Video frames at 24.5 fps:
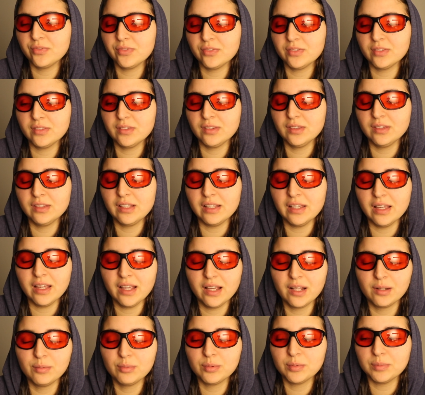they
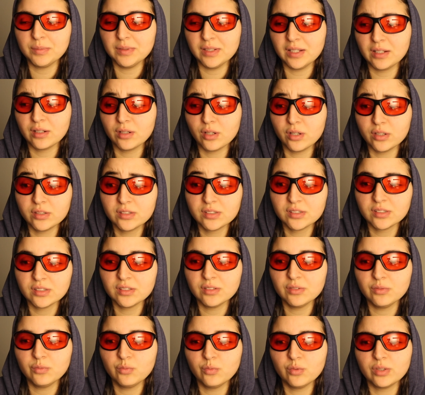helped me a lot
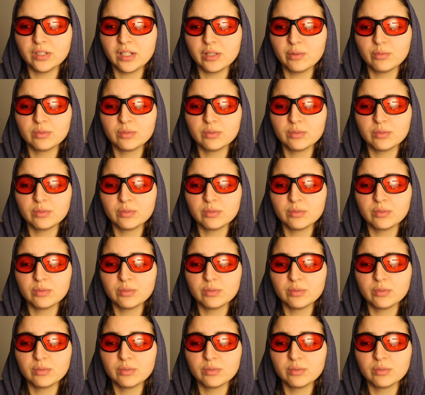when I